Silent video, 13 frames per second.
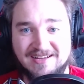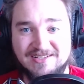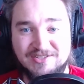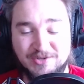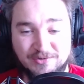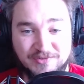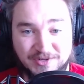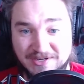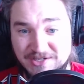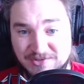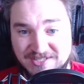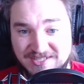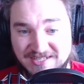So if you're
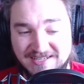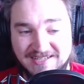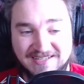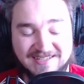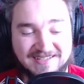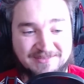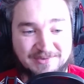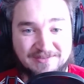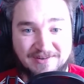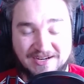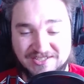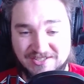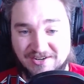interested, we've
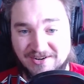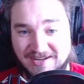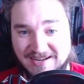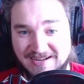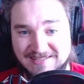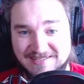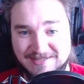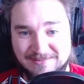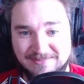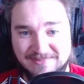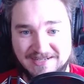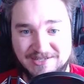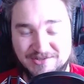actually already had
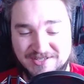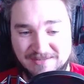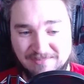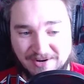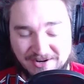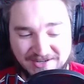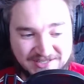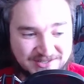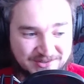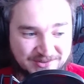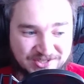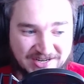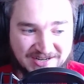some interested parties,
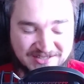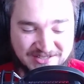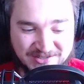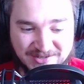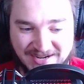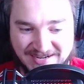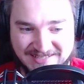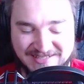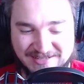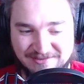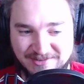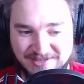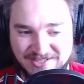so shout out to you guys
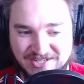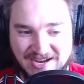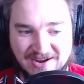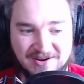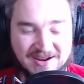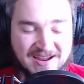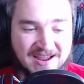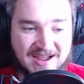that have reached out.